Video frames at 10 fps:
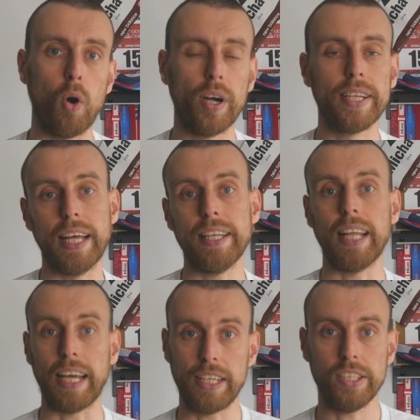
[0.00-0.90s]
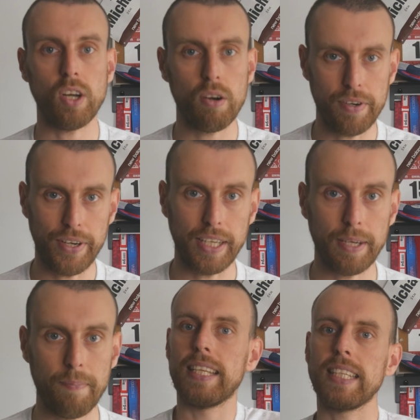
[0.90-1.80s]
more than Nike's offering.
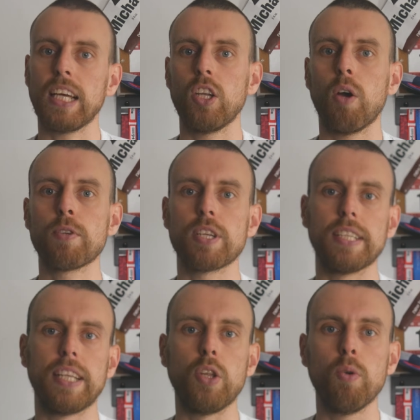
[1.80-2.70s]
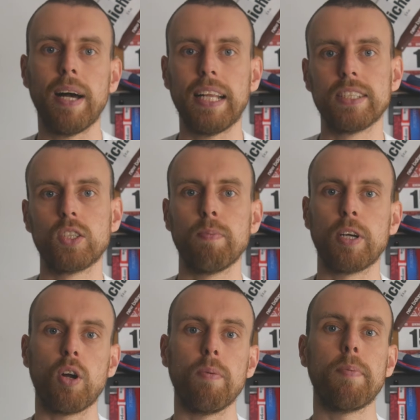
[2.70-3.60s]
And the second option is the New Balance
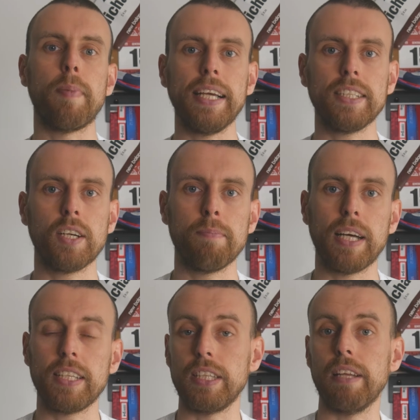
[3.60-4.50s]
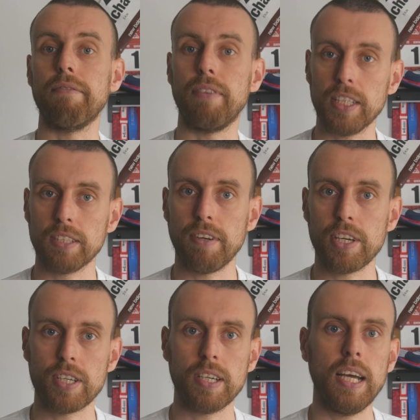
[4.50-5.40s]
Super Comp Pacer, but in the first
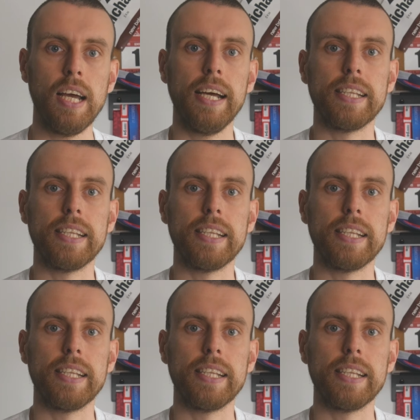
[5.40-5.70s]
version,